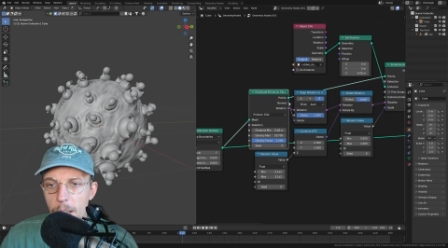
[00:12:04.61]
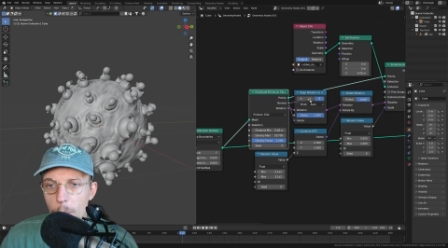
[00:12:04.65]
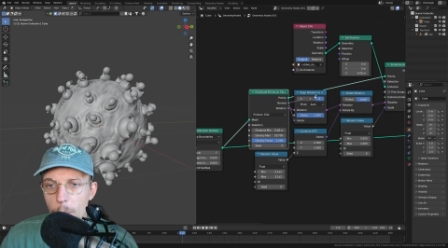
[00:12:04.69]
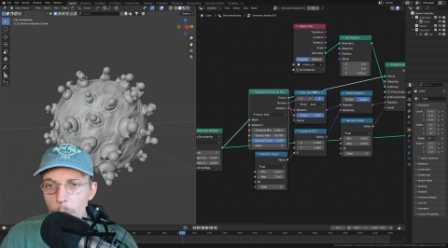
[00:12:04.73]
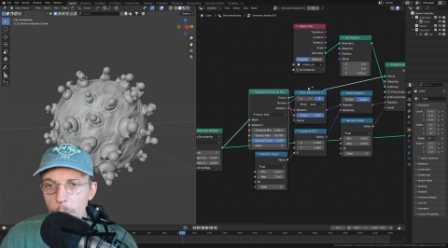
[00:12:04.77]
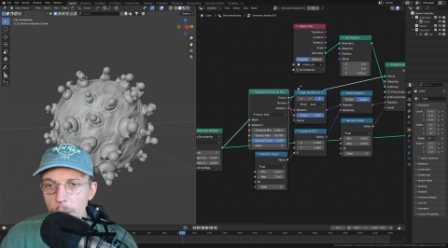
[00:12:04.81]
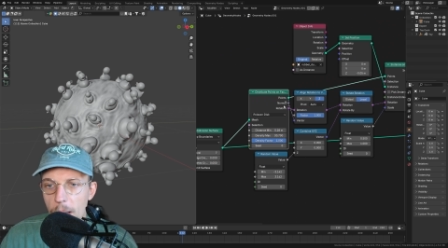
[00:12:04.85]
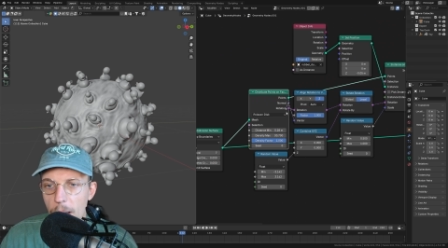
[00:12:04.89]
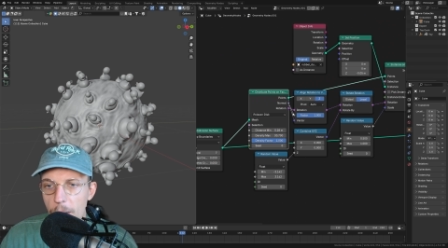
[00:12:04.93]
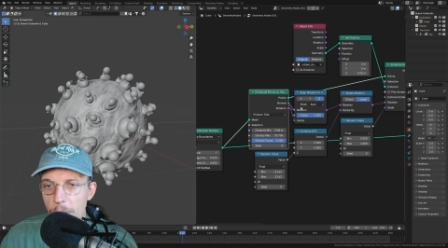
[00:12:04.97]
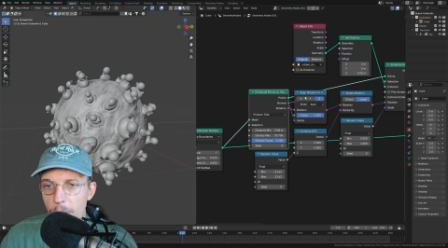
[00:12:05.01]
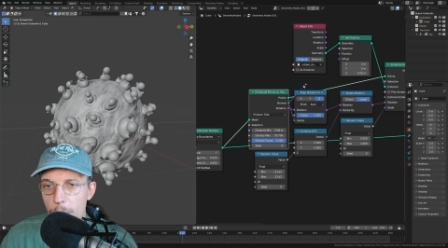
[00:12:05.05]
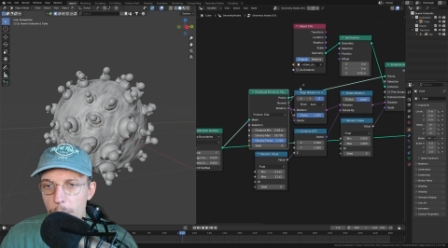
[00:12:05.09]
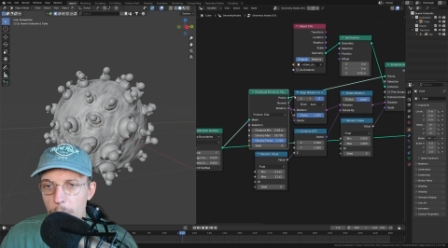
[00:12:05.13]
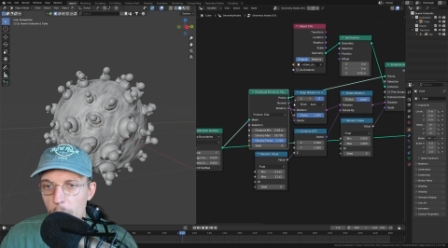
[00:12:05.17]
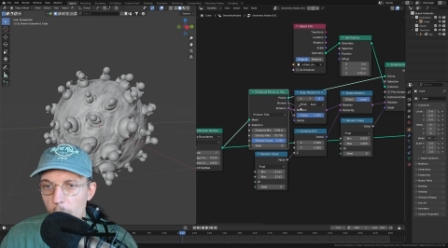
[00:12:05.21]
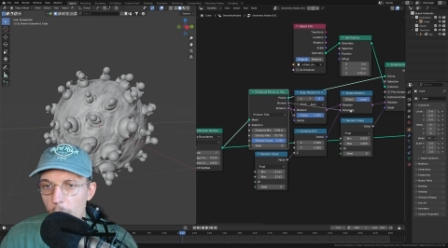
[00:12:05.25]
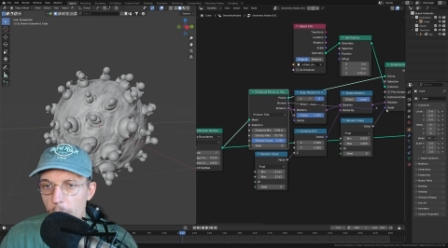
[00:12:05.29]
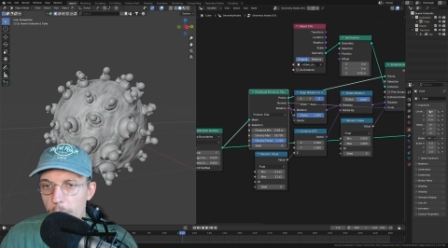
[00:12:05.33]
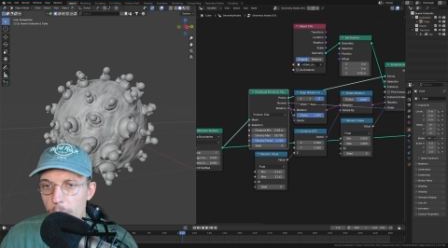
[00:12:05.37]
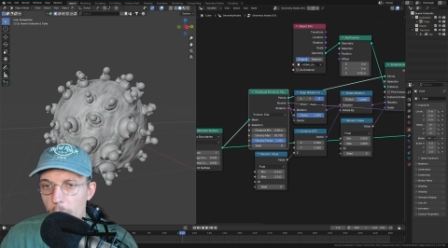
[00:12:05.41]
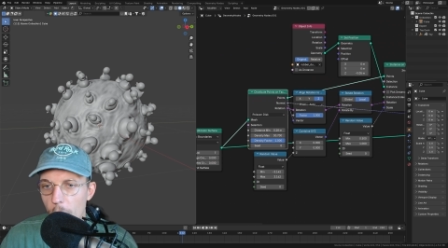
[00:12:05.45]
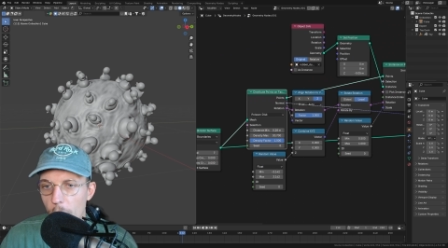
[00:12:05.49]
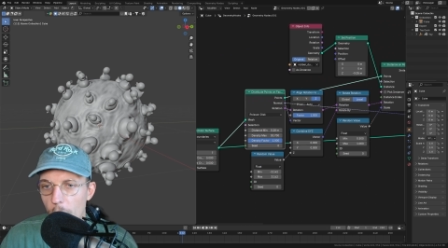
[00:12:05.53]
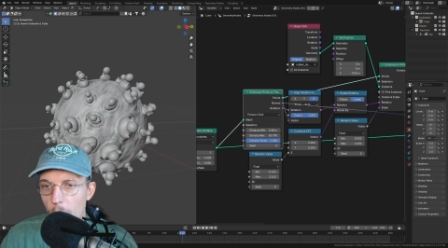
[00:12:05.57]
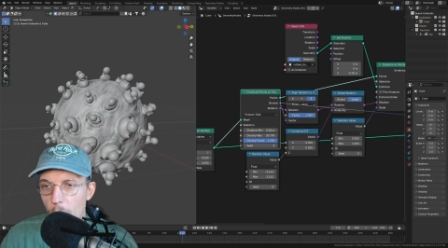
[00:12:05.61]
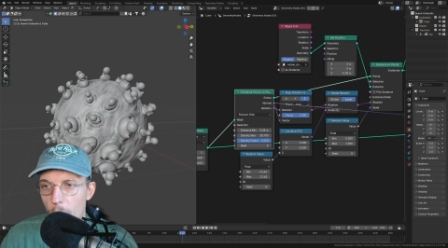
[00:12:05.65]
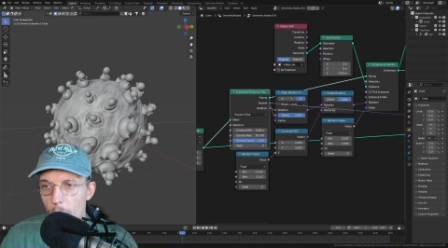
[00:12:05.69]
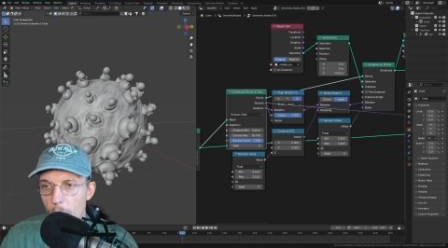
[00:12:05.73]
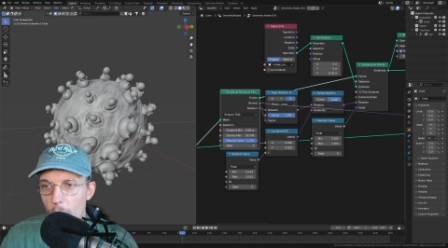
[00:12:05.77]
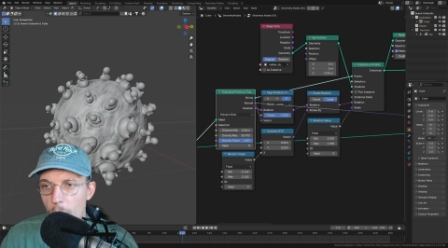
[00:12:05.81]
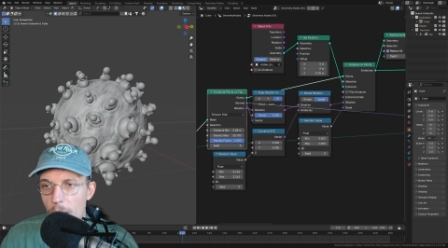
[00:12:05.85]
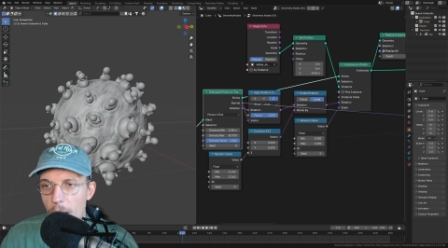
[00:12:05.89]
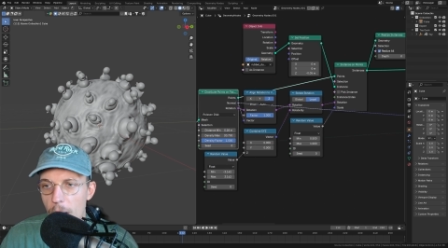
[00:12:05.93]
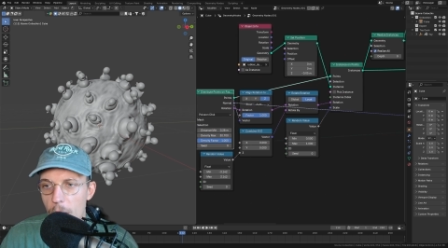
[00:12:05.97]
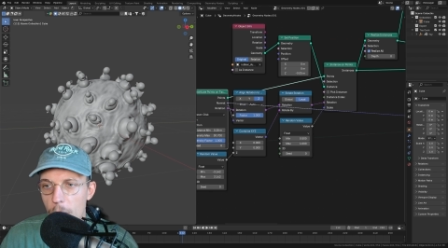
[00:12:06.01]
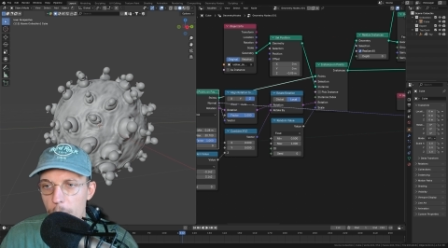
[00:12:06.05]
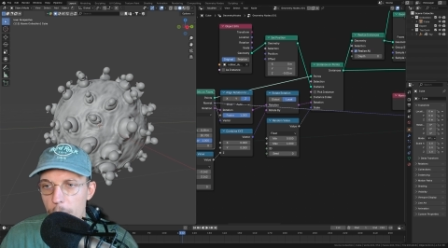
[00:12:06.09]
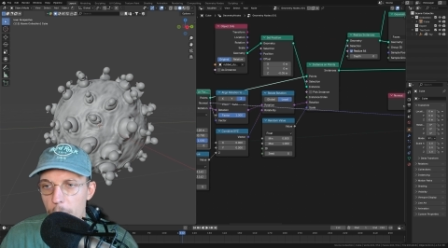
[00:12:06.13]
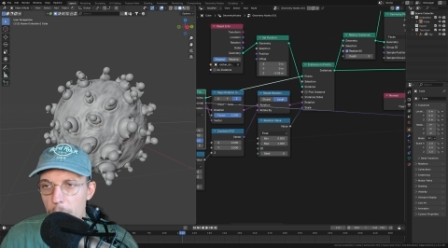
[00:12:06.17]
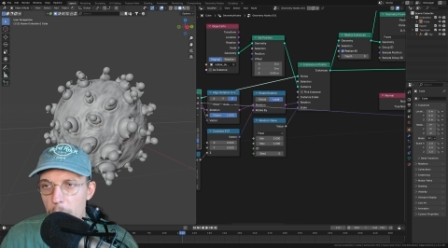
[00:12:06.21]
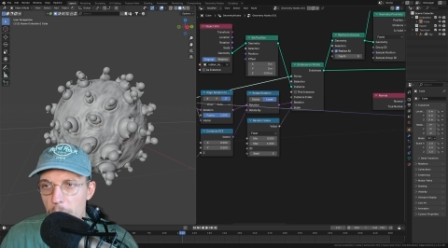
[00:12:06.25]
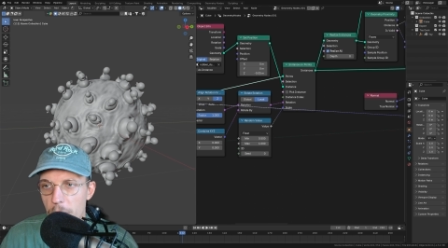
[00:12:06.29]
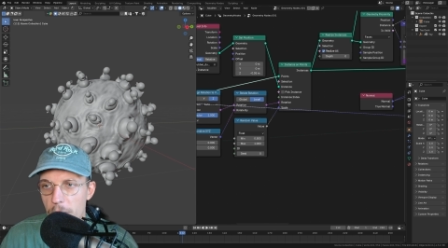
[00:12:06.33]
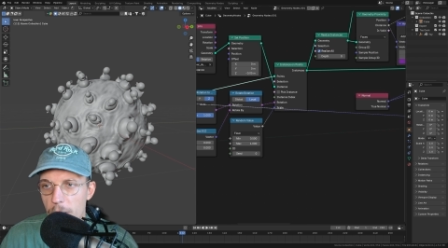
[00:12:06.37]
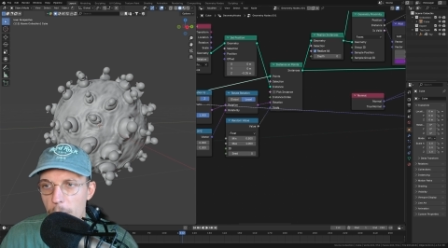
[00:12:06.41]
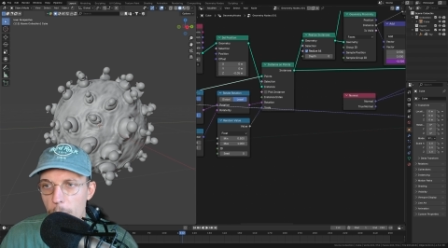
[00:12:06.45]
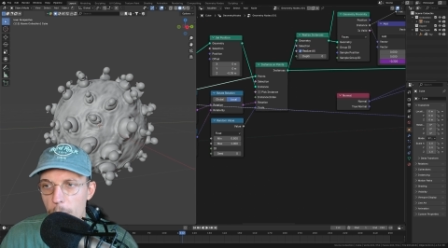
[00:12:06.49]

We have a beautiful normal output